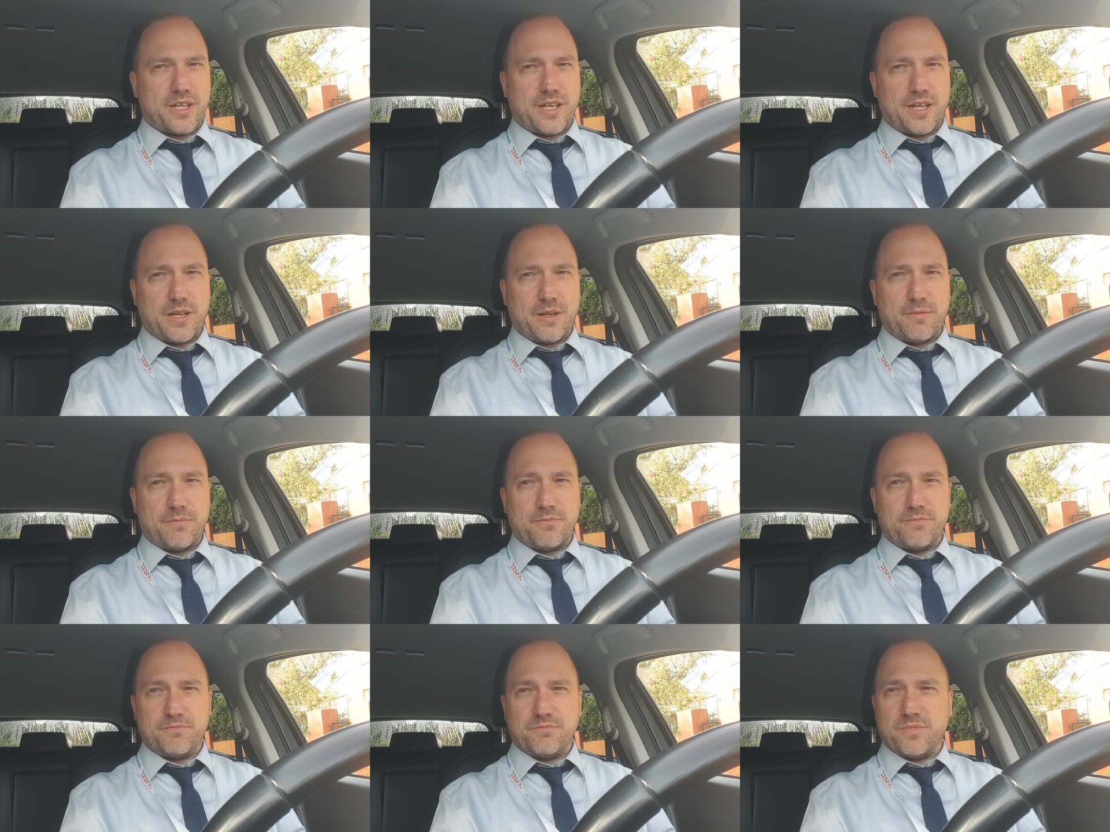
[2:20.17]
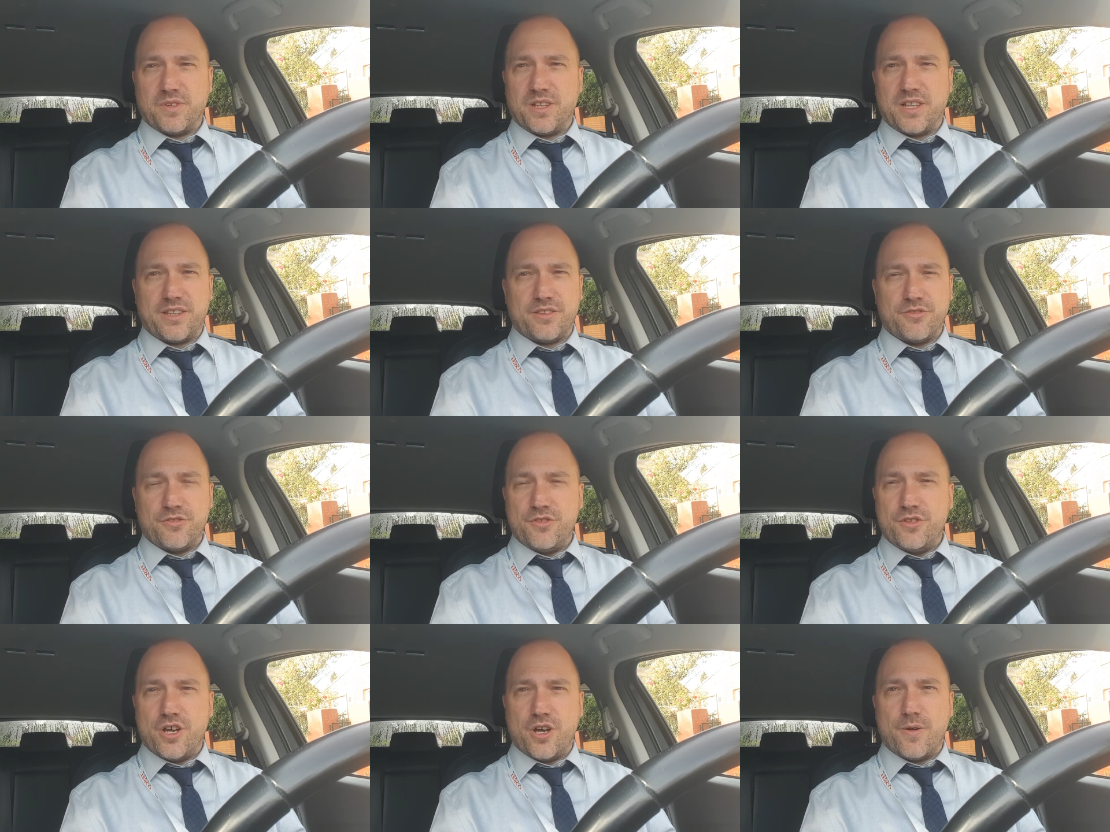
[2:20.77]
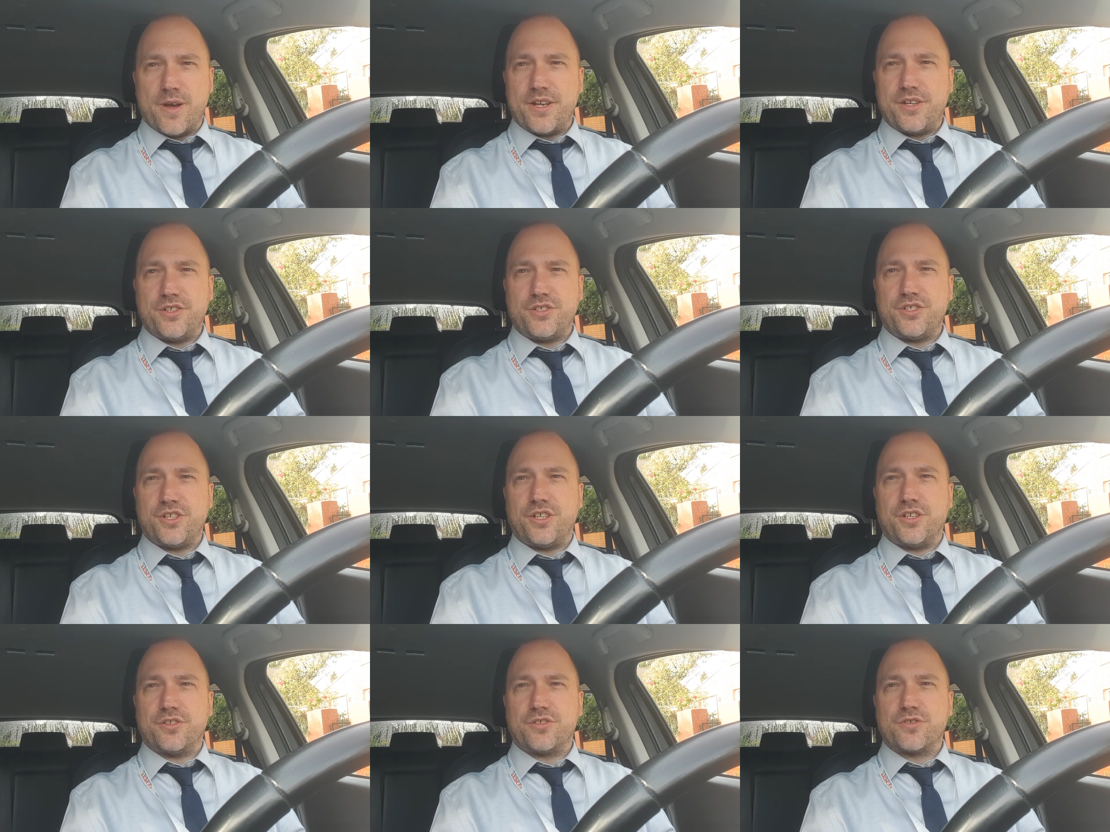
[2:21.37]
no
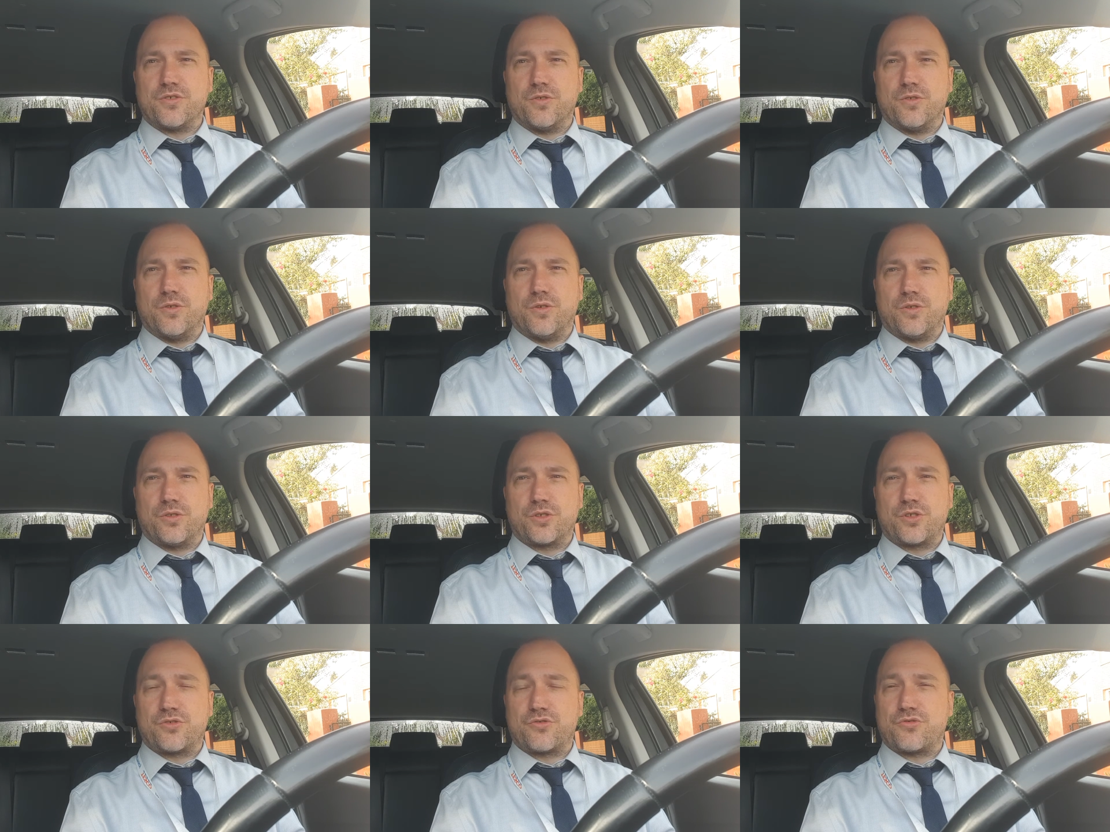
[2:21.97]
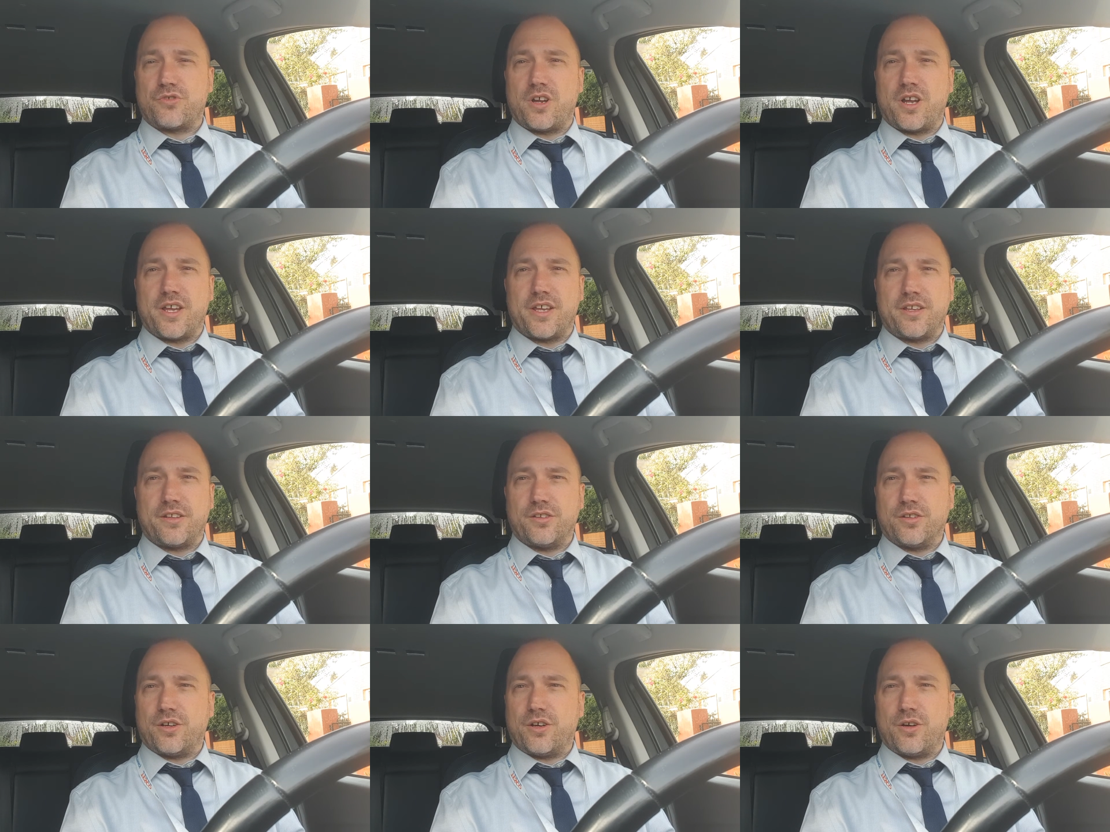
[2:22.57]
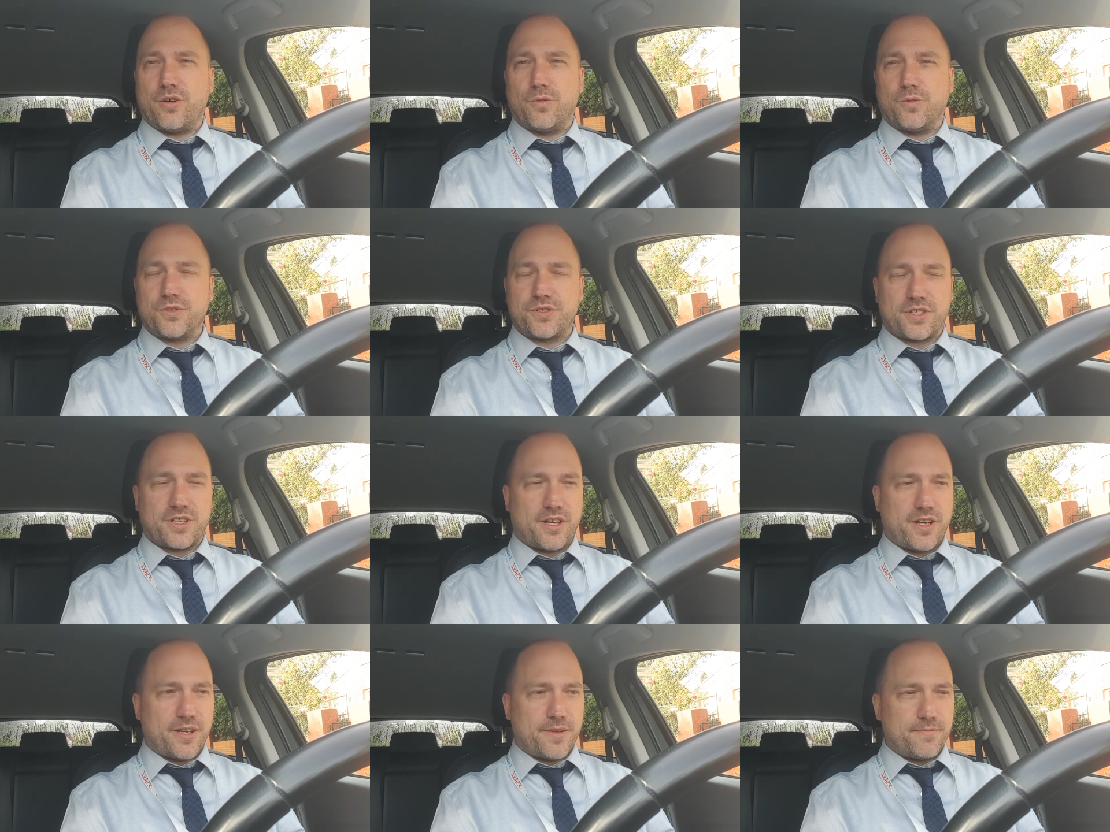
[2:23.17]
energy at all, crying the whole
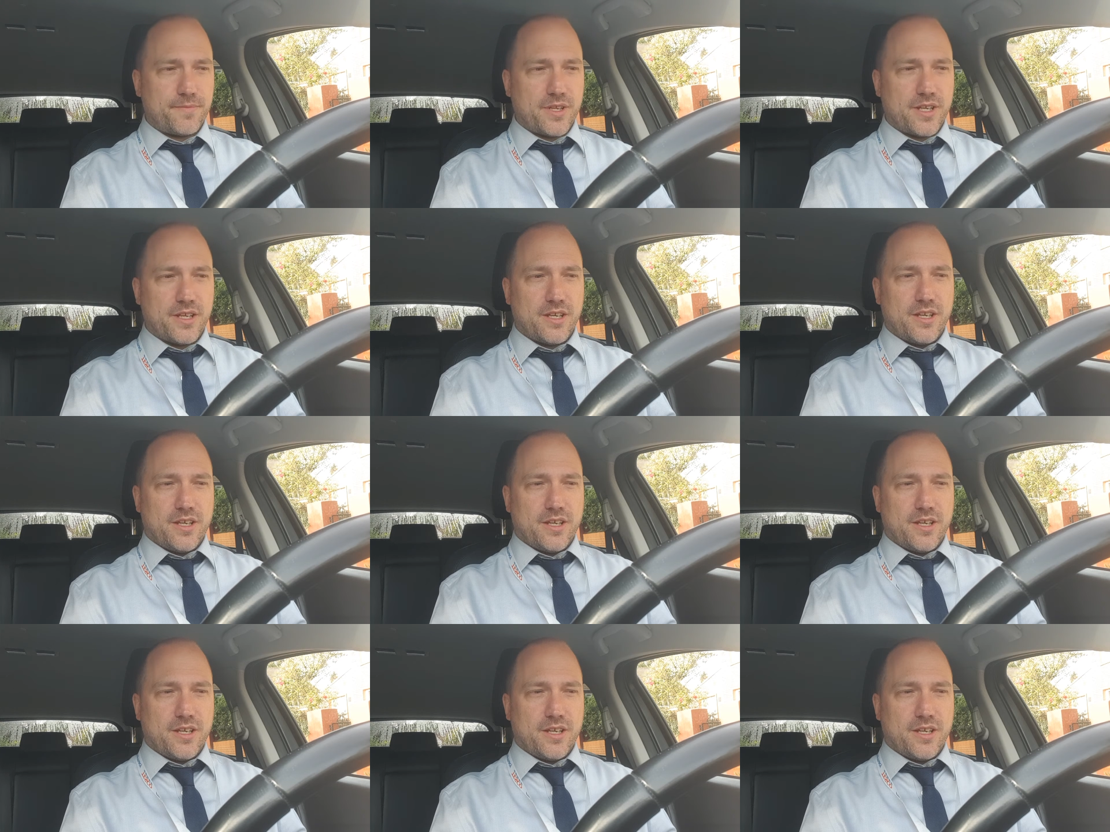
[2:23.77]
time.